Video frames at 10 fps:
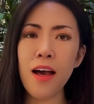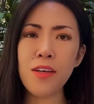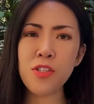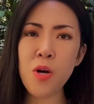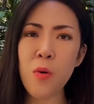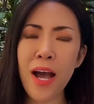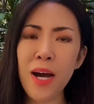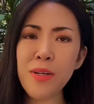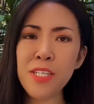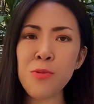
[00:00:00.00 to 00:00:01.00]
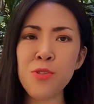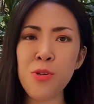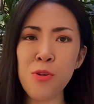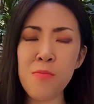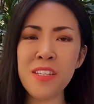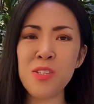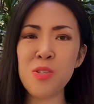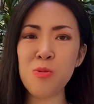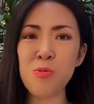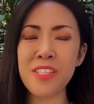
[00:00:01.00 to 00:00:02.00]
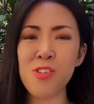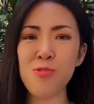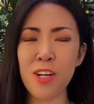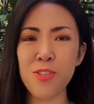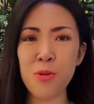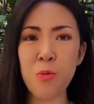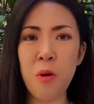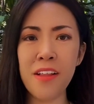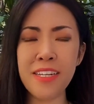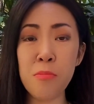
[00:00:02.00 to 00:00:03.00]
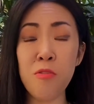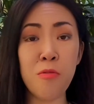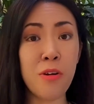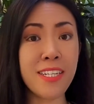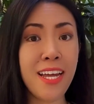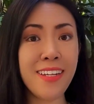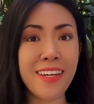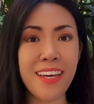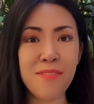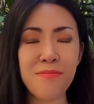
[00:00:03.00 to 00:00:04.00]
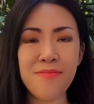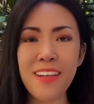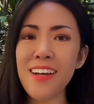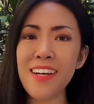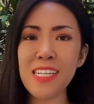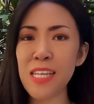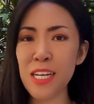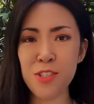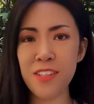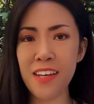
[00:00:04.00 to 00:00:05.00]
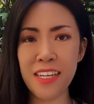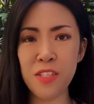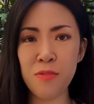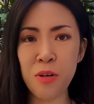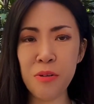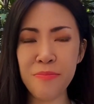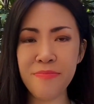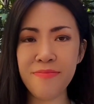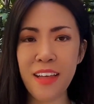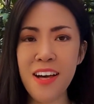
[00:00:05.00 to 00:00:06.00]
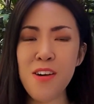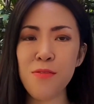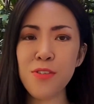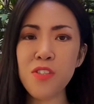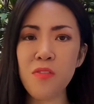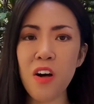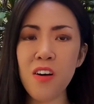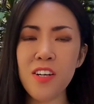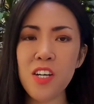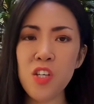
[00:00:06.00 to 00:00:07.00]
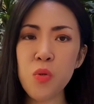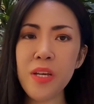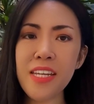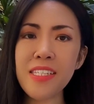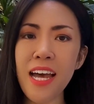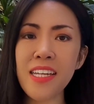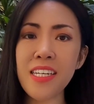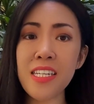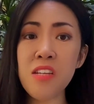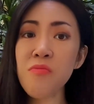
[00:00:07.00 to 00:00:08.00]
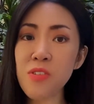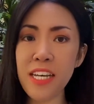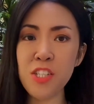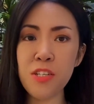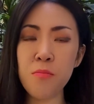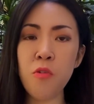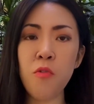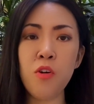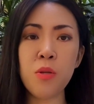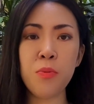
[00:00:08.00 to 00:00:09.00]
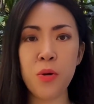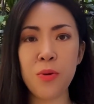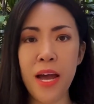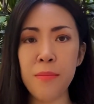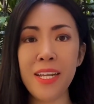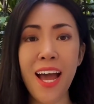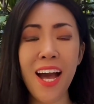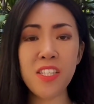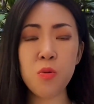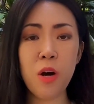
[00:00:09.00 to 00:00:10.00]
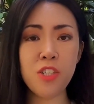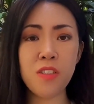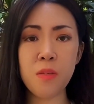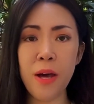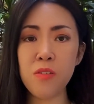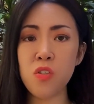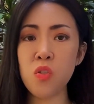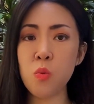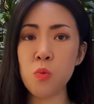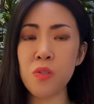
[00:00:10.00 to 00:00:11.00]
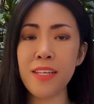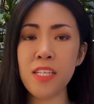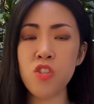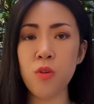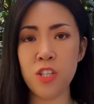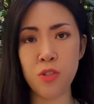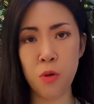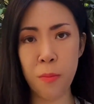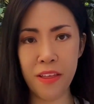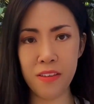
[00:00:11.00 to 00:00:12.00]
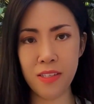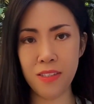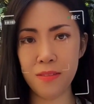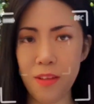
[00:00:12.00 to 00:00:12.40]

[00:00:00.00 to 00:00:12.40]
So, how can you determine the school's instructional quality before attending it? It's actually not that difficult. First of all, you can attend an info session before the program and ask questions about the school's instructional methods.